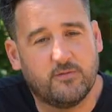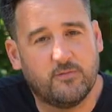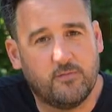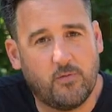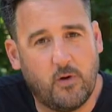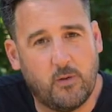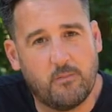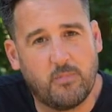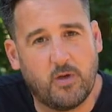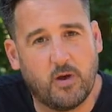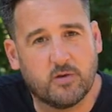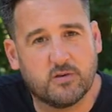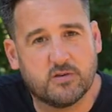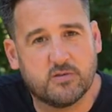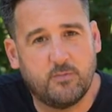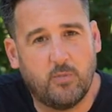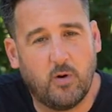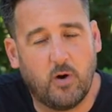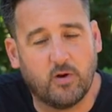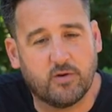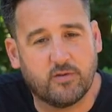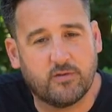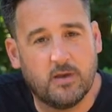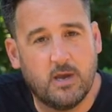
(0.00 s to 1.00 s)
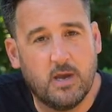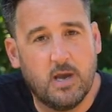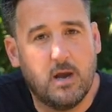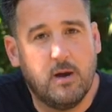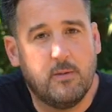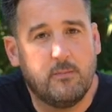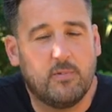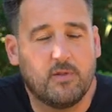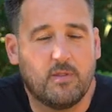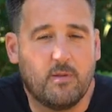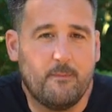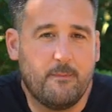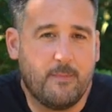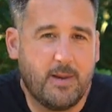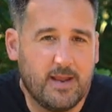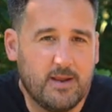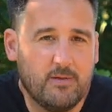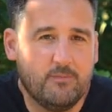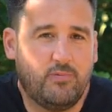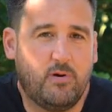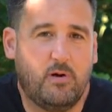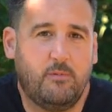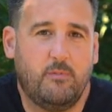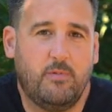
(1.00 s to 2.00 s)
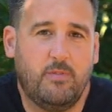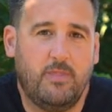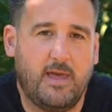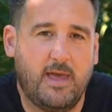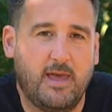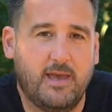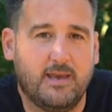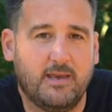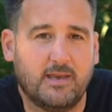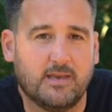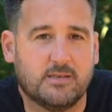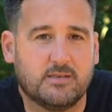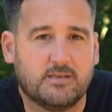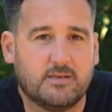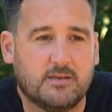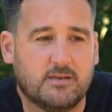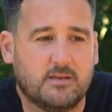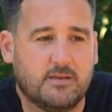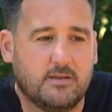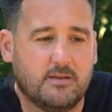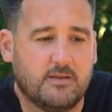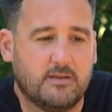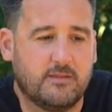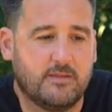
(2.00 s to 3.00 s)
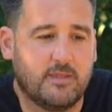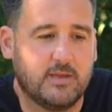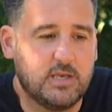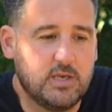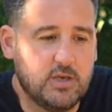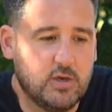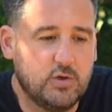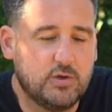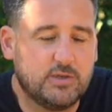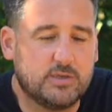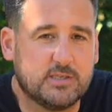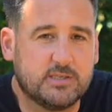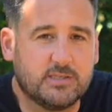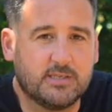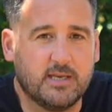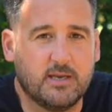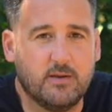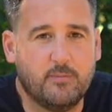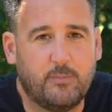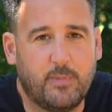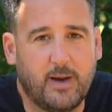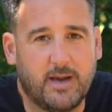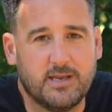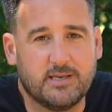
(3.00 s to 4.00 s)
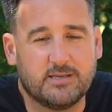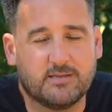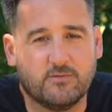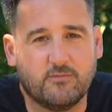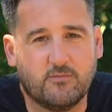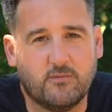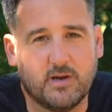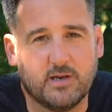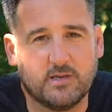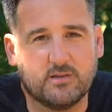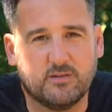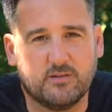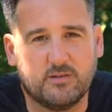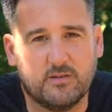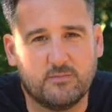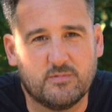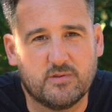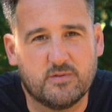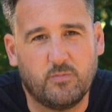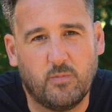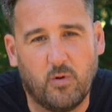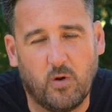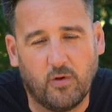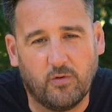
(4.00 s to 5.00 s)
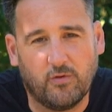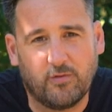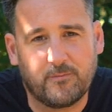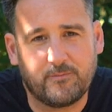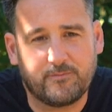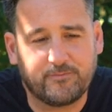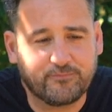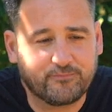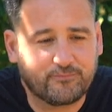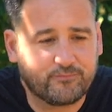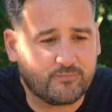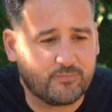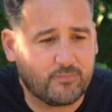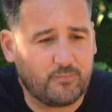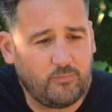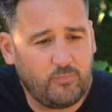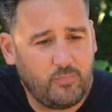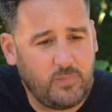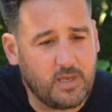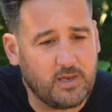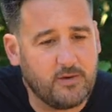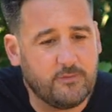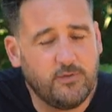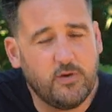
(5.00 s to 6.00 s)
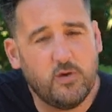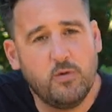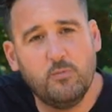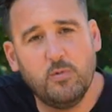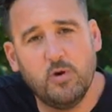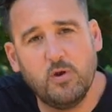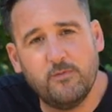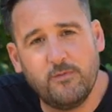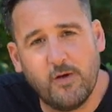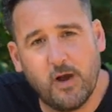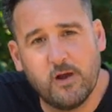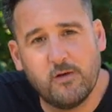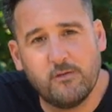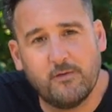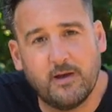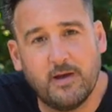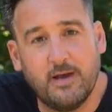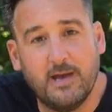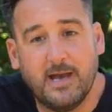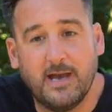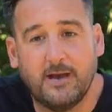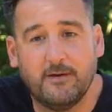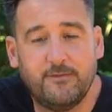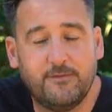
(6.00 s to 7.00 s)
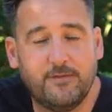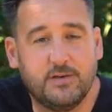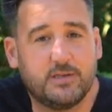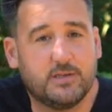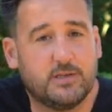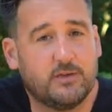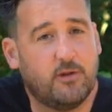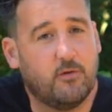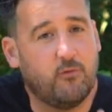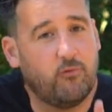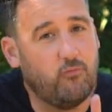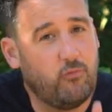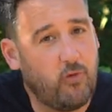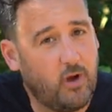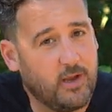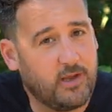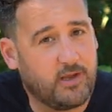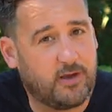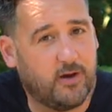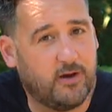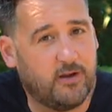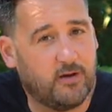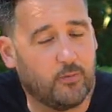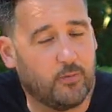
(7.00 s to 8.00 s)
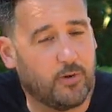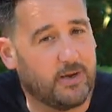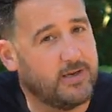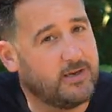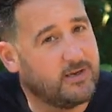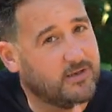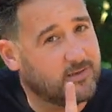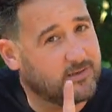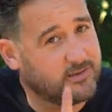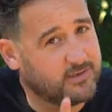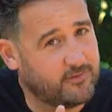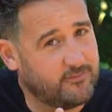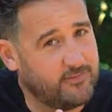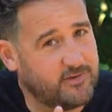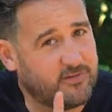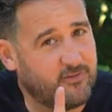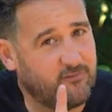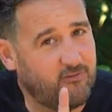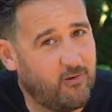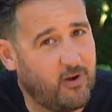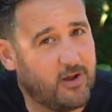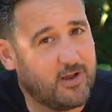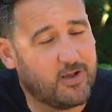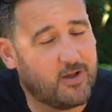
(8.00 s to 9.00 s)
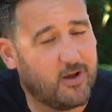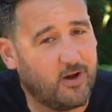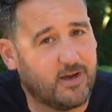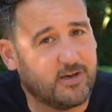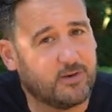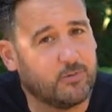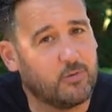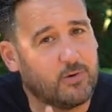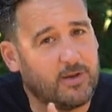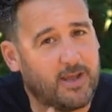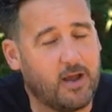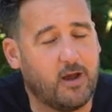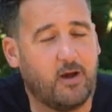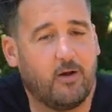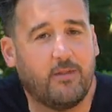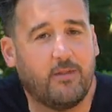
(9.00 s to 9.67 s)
from those spots, but the main problem that is they're used to seeing baits and rigs on them spots. If you move over and fish in the right kind of weed, because there is a right kind, we'll get